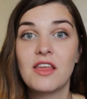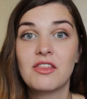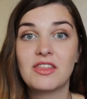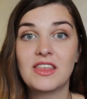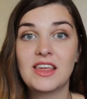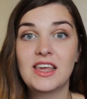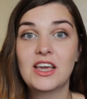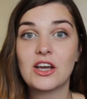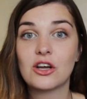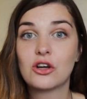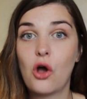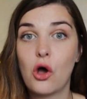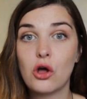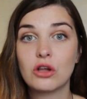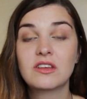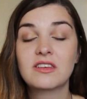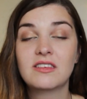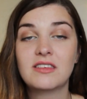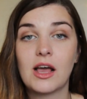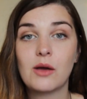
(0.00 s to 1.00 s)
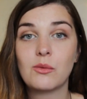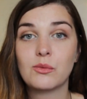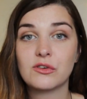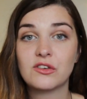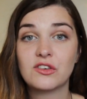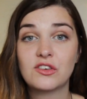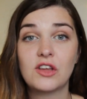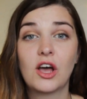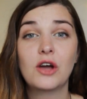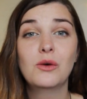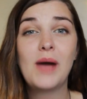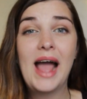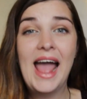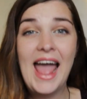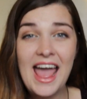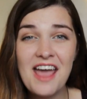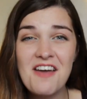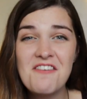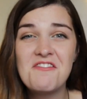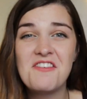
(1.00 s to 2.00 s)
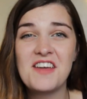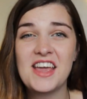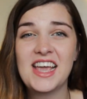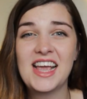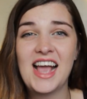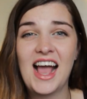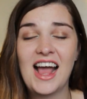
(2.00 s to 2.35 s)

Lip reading: the concept was so heavy